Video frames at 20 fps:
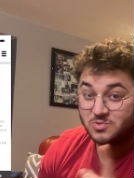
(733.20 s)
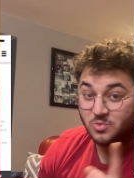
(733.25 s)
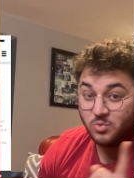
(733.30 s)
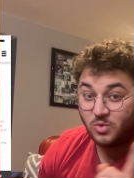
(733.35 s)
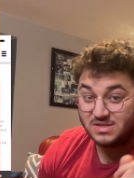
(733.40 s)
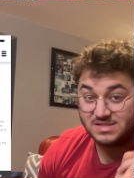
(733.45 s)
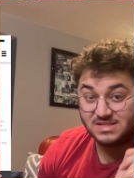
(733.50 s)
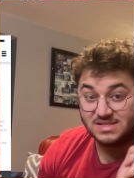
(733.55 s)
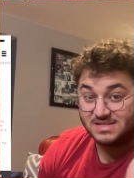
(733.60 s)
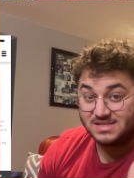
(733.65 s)

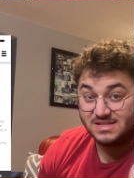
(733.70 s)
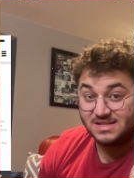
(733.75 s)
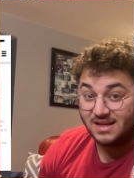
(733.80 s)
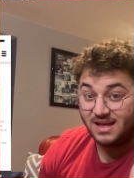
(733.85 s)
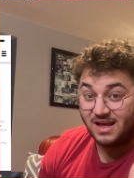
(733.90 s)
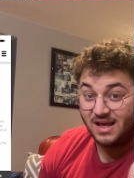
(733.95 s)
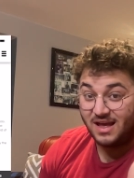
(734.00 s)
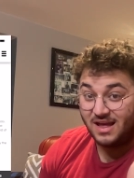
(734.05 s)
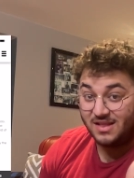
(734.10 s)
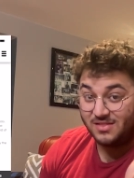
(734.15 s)
wasn't
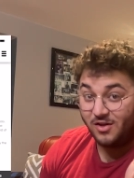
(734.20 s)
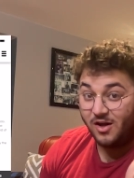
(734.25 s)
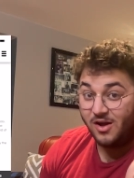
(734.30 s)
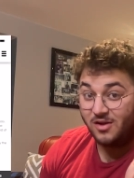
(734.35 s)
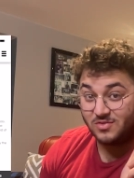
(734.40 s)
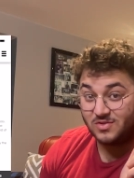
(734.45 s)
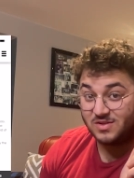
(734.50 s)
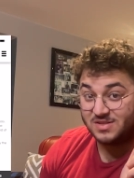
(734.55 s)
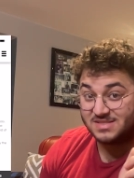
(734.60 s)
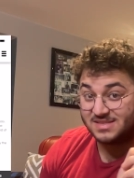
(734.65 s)
uh,
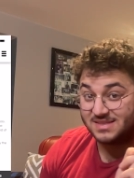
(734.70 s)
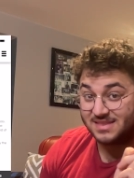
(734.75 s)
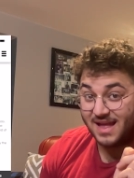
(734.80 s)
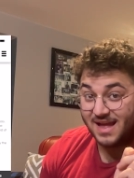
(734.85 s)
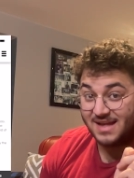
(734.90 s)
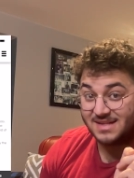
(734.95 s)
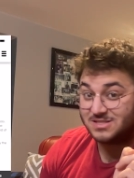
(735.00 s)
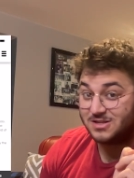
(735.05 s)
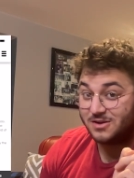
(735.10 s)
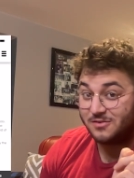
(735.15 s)
long listed
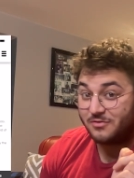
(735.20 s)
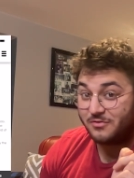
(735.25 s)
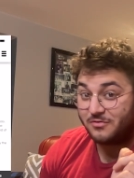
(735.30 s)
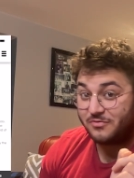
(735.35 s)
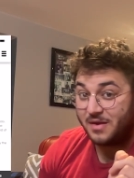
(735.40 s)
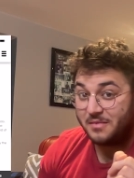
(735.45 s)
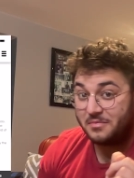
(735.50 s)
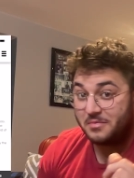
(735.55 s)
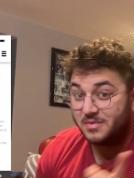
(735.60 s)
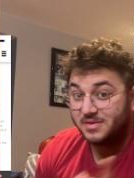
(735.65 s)
last year for
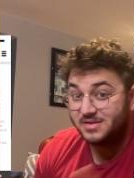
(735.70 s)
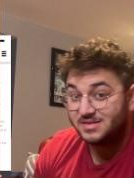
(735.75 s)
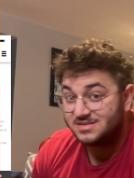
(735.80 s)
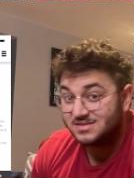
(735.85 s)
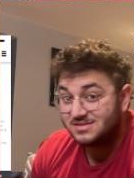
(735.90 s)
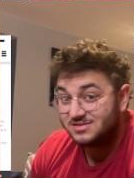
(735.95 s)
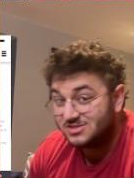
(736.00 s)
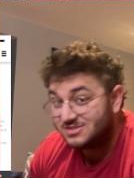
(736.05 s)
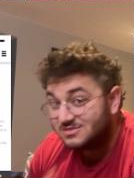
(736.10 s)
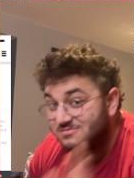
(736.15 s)

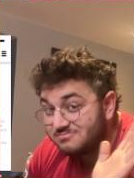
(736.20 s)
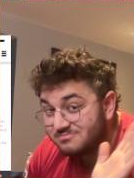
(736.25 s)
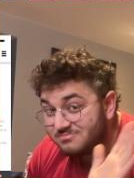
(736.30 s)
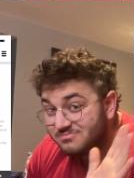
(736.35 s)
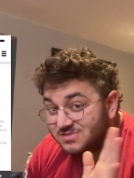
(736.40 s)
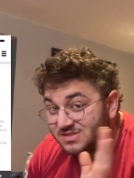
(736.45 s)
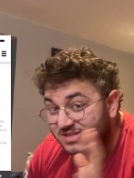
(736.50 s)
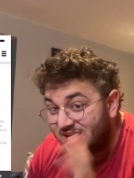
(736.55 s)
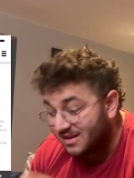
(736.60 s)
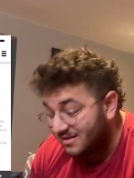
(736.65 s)
ones. Just
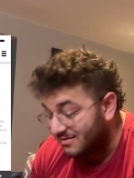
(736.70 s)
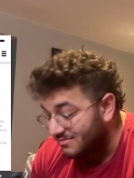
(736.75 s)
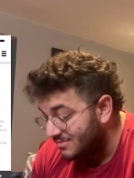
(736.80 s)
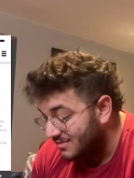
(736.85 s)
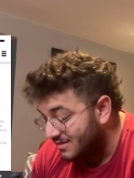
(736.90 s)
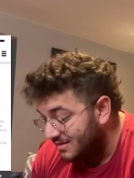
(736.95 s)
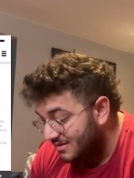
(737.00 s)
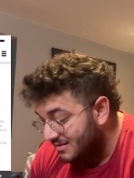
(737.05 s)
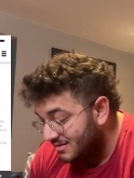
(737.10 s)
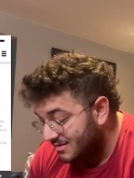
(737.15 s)
saying.
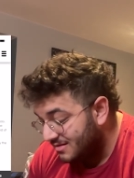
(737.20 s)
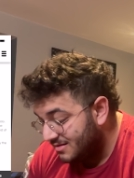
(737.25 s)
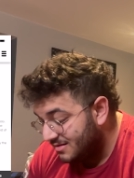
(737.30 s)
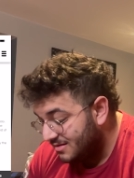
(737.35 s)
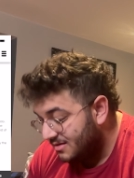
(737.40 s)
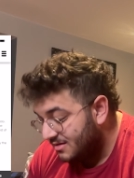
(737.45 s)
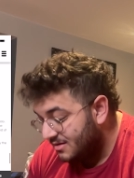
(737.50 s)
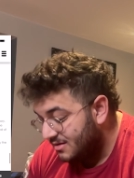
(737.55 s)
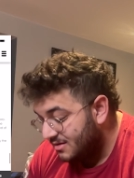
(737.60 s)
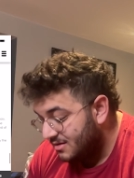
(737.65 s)

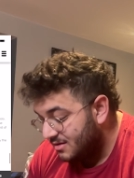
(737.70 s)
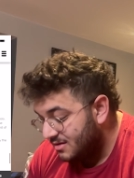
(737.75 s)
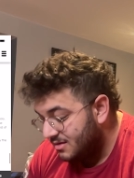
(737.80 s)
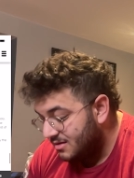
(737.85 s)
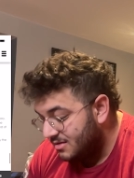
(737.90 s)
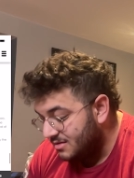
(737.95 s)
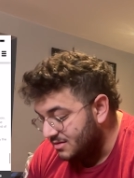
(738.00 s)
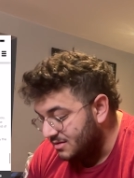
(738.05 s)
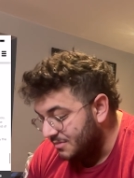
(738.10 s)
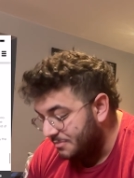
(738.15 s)

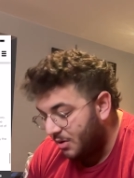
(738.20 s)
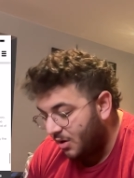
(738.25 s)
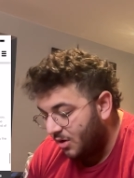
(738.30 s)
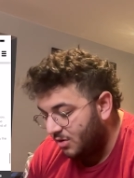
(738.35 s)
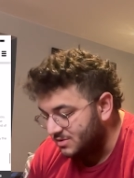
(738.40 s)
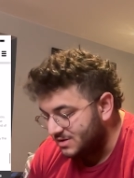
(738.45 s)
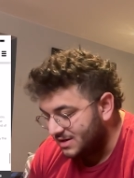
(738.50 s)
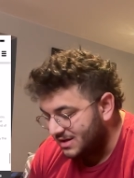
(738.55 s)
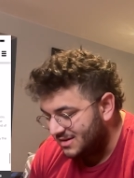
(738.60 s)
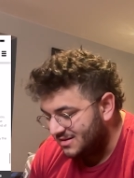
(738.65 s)

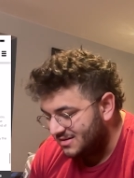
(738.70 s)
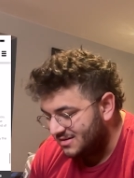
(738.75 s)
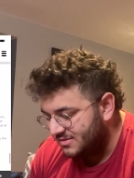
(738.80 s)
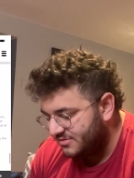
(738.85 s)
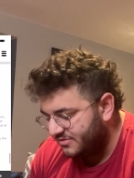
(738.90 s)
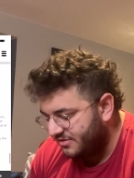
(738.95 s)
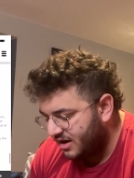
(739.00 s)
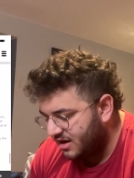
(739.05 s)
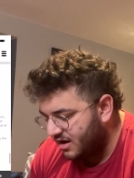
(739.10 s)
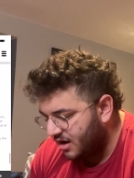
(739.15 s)
Napoleon.
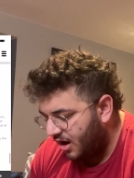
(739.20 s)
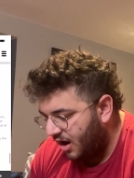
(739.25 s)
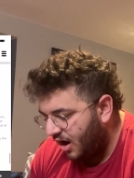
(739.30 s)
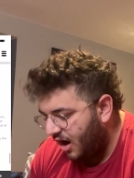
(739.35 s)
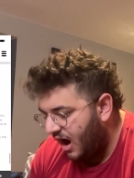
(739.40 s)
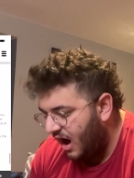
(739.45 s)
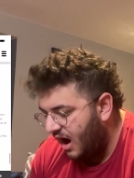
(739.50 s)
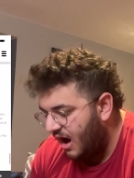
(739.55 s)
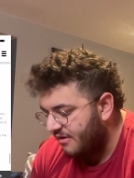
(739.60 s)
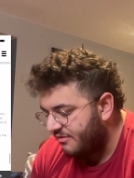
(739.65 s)
Fuck
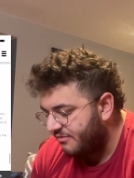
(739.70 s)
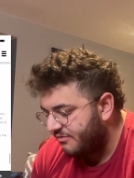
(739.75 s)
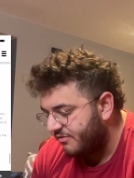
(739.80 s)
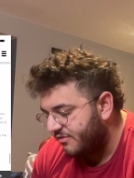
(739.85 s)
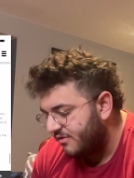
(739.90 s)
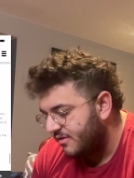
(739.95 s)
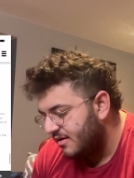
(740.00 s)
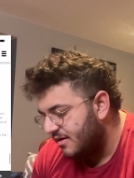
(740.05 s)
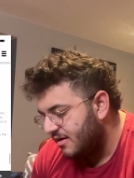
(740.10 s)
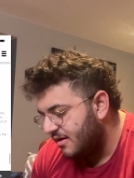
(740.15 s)
off.
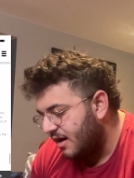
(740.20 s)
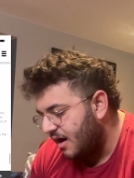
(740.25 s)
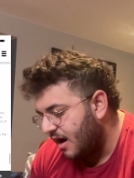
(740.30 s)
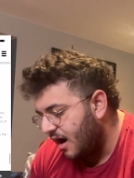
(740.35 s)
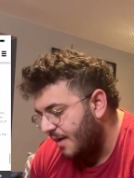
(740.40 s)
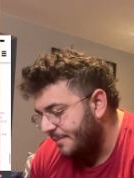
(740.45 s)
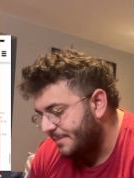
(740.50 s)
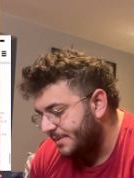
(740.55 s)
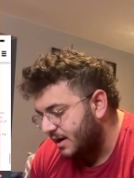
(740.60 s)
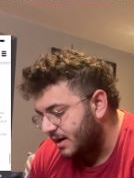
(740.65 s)

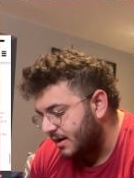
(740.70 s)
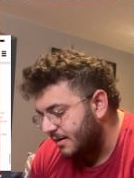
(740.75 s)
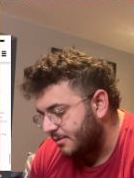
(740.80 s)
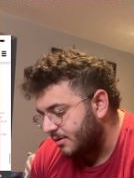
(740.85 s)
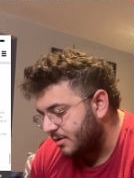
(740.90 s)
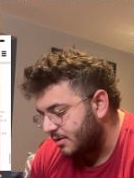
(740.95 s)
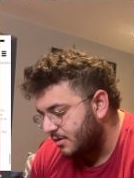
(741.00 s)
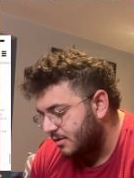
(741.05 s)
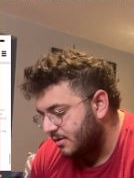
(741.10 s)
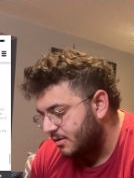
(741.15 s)
Oppenheimer.
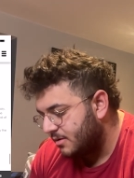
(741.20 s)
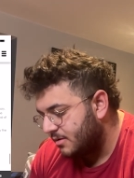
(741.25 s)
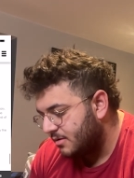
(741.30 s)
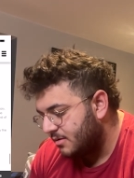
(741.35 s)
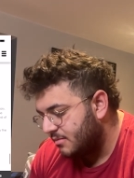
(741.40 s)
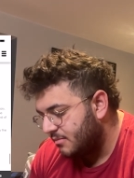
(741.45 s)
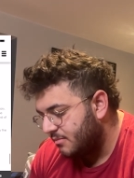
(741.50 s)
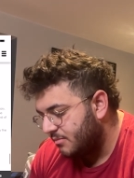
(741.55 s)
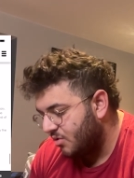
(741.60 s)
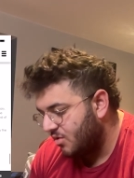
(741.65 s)

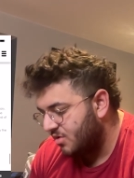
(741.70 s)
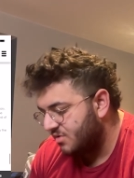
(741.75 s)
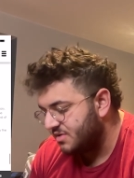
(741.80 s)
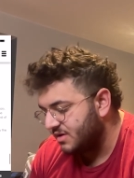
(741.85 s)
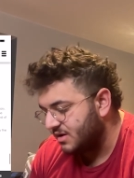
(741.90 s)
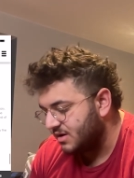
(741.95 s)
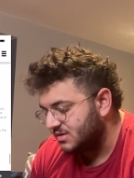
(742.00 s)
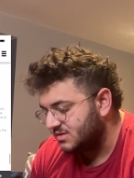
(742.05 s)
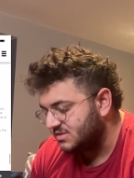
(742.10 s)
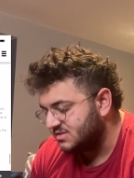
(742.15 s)
Poor
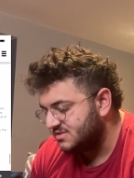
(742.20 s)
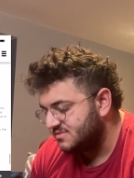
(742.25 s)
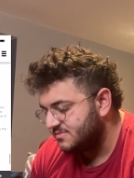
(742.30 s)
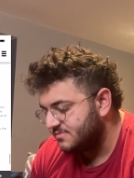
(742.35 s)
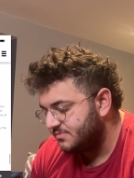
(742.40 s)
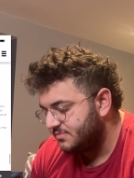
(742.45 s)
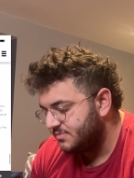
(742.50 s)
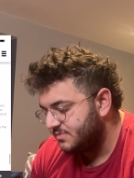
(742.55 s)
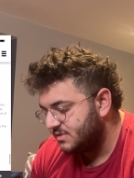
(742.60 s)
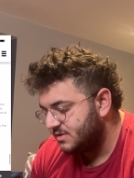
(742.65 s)
Things.
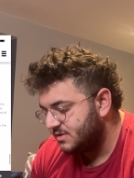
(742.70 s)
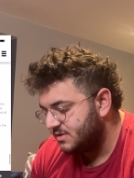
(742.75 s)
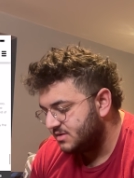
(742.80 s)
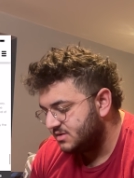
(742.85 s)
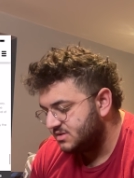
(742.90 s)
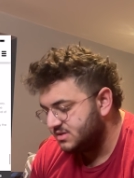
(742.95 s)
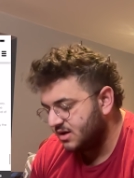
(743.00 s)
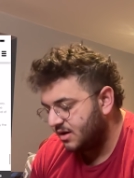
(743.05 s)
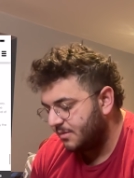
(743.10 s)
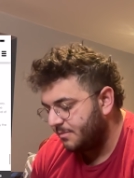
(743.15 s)

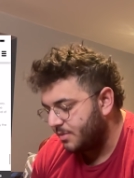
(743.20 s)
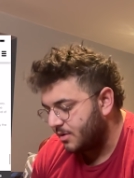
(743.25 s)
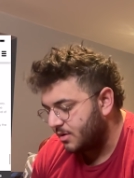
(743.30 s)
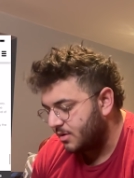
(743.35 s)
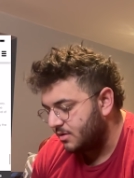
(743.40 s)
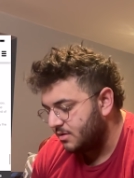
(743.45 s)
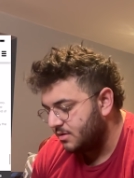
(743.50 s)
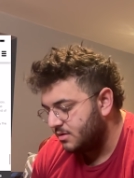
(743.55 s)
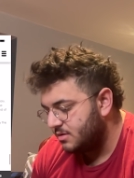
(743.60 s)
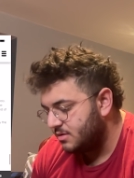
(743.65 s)
Saltburn.
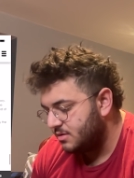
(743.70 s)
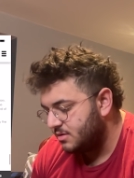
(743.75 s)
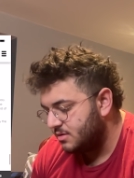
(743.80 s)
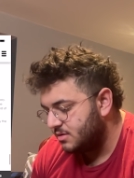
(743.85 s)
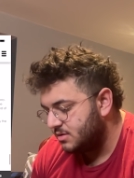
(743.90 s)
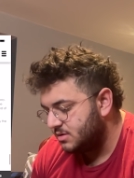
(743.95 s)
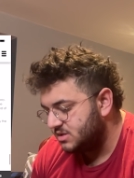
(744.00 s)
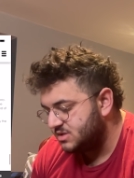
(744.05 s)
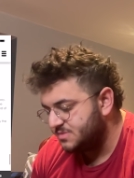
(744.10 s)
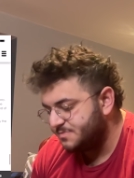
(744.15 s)

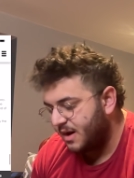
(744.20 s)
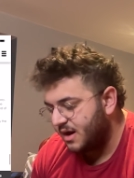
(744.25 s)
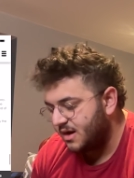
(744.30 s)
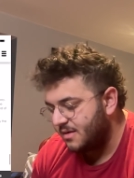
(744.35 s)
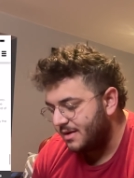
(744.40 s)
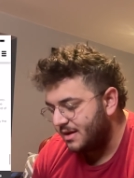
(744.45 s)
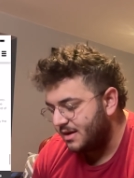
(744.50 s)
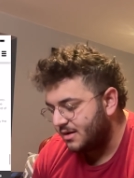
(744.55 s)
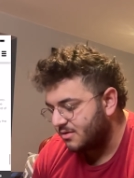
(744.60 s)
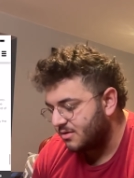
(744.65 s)
Spider
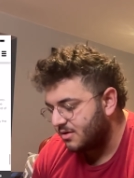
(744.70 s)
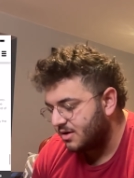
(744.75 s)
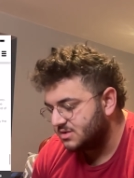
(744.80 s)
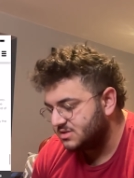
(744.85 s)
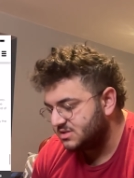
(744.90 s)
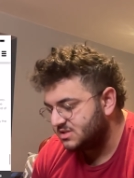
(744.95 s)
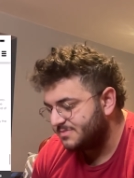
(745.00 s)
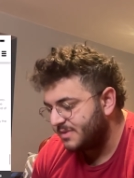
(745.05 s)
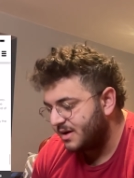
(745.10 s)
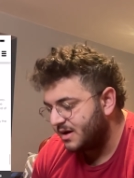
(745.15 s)
Man Across
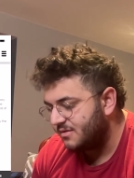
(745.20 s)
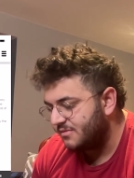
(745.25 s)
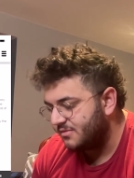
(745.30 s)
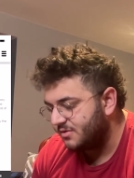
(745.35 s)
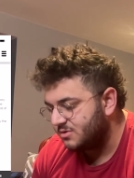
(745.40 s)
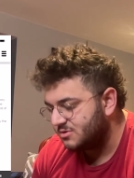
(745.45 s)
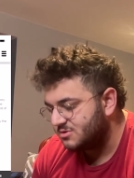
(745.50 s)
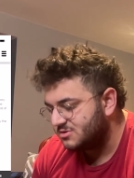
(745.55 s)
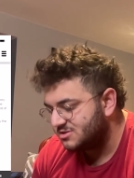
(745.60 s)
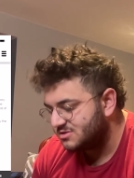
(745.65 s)
Spider
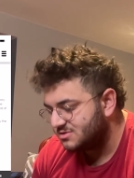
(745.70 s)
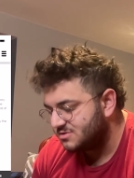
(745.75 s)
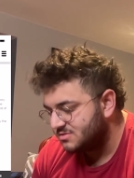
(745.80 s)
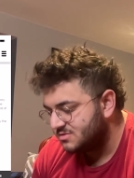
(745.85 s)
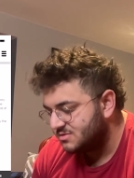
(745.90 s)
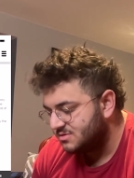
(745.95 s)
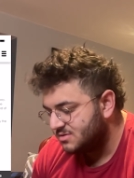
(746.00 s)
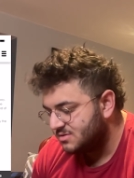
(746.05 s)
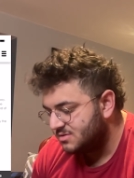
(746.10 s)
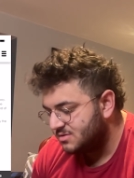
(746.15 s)
Verse.
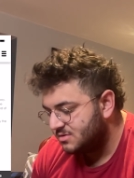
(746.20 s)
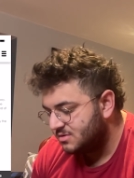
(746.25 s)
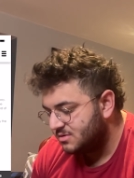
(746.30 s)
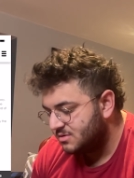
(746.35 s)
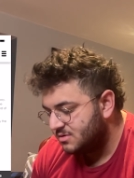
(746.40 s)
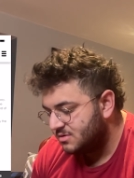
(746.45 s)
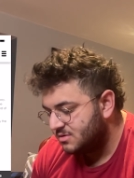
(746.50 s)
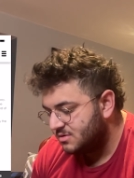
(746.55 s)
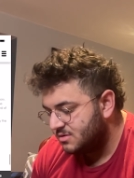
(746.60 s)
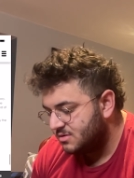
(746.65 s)

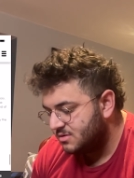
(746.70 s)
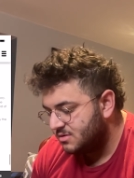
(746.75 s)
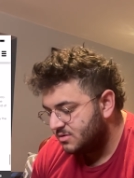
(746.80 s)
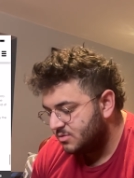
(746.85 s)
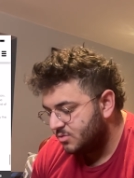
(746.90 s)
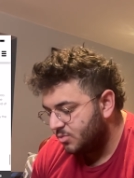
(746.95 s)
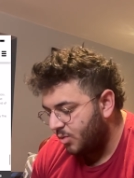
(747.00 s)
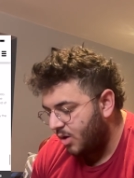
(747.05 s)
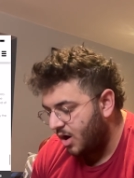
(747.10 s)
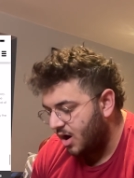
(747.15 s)

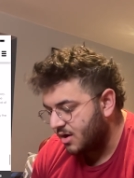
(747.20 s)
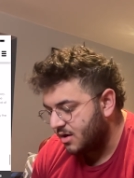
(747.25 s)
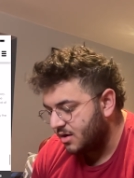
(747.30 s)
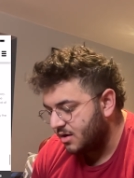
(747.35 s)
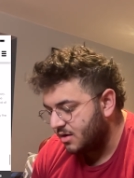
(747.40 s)
Wonka.